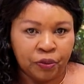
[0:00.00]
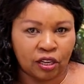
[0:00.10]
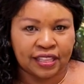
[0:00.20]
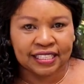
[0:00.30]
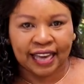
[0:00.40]

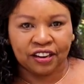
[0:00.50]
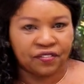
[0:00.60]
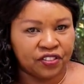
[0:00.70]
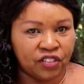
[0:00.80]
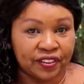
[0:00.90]
or this kind
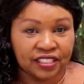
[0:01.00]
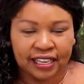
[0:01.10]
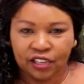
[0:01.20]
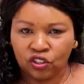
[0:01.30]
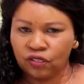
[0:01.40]
of chief
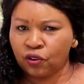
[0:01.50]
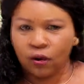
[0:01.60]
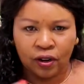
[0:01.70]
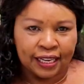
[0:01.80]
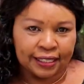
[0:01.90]
executive
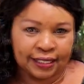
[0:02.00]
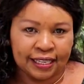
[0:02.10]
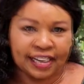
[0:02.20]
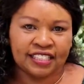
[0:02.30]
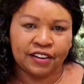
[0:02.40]
or
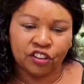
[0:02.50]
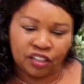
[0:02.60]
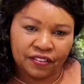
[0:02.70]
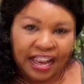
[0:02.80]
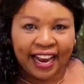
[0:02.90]
senior
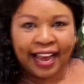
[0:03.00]
executive